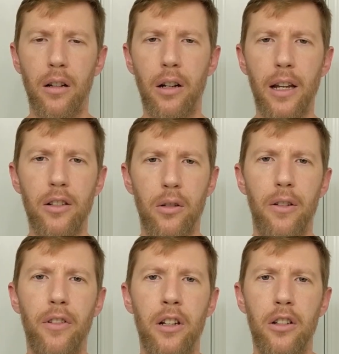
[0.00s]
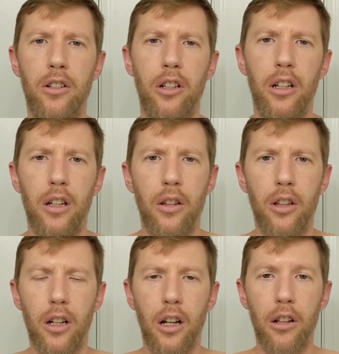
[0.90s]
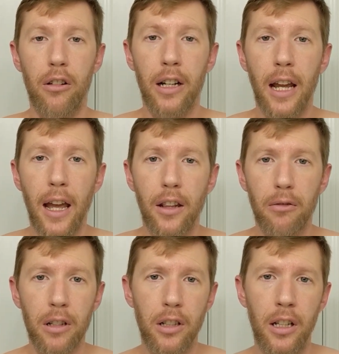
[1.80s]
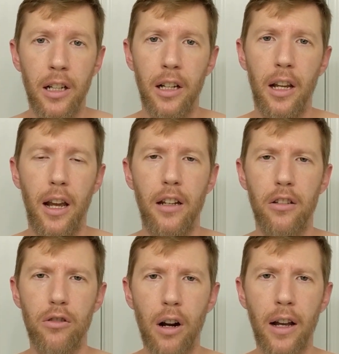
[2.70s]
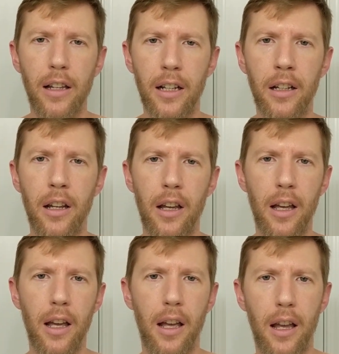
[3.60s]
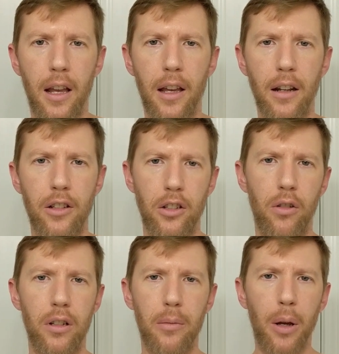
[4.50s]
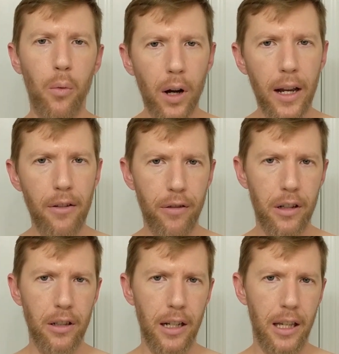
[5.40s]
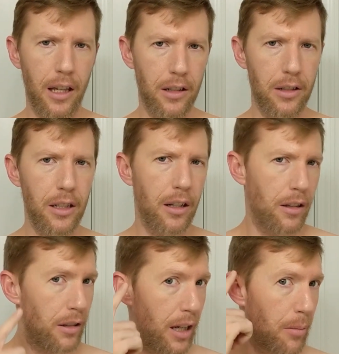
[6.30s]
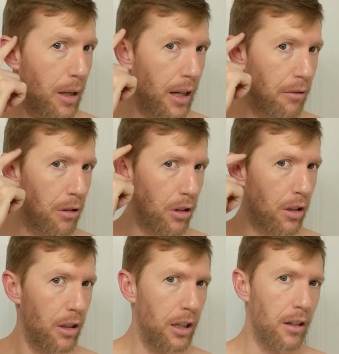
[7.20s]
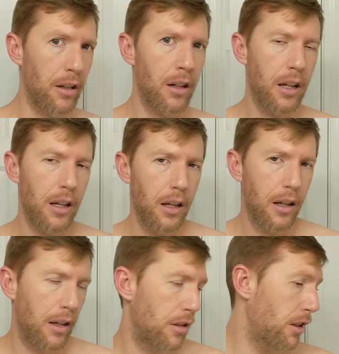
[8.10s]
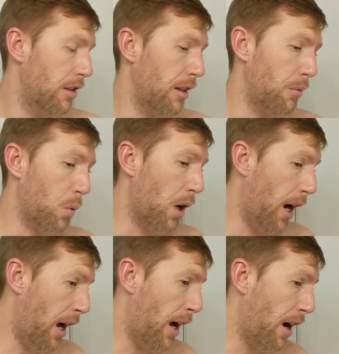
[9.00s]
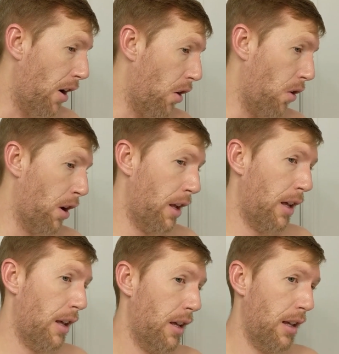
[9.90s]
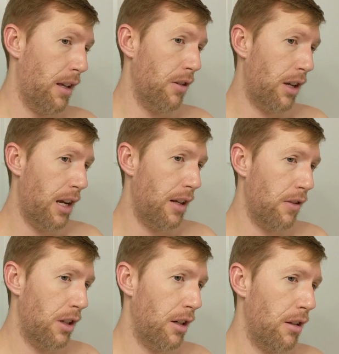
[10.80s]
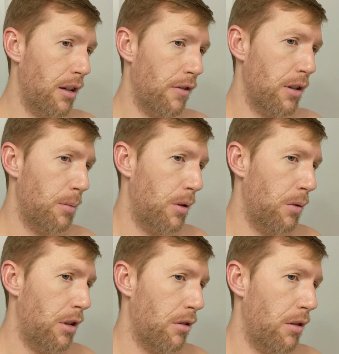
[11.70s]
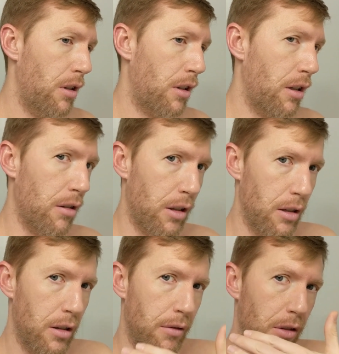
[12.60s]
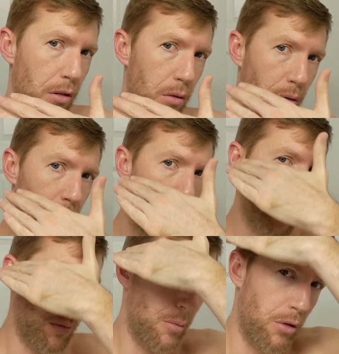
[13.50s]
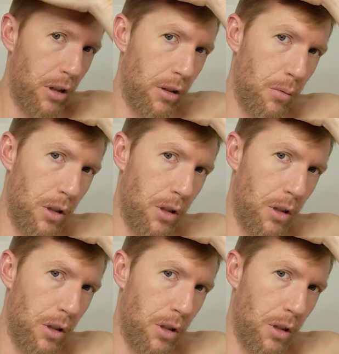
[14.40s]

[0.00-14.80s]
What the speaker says: so I finished the coloring and the rinsing and the drying, and I showed it to my wife because I can't see on the side of my head real good here, and she said, wow, you can't even tell the difference between your own hair color, because if you remember, I only went this